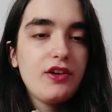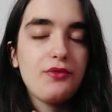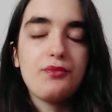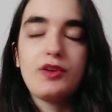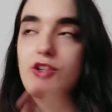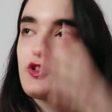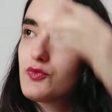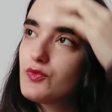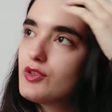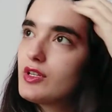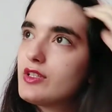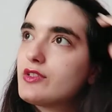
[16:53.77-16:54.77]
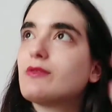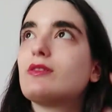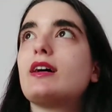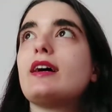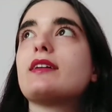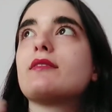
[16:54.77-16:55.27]
much more into
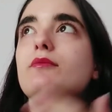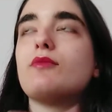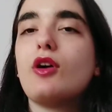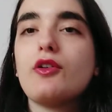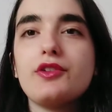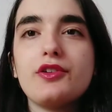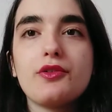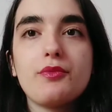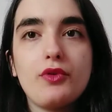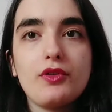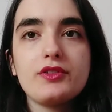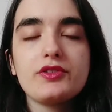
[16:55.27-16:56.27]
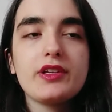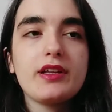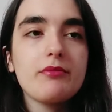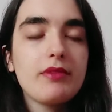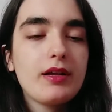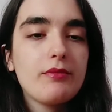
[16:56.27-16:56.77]
like modern poetry,
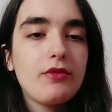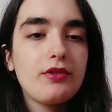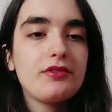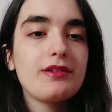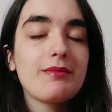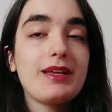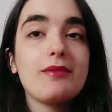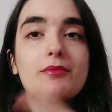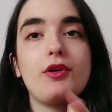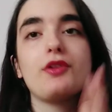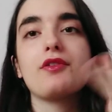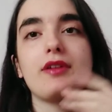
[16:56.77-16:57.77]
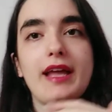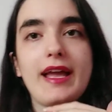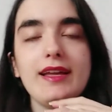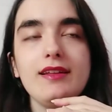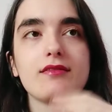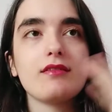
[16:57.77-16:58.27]
and by modern I mean modern day,